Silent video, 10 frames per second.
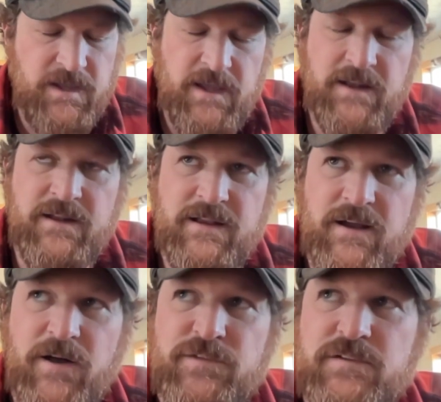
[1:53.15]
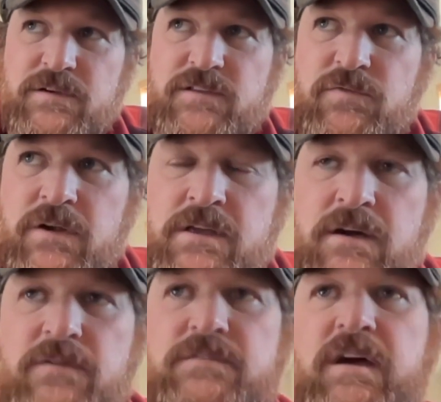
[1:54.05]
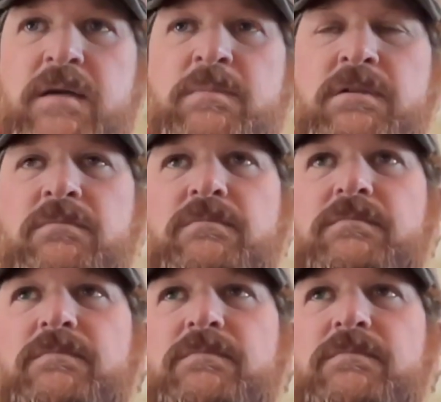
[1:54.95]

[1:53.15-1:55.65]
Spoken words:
and also it's funny how timing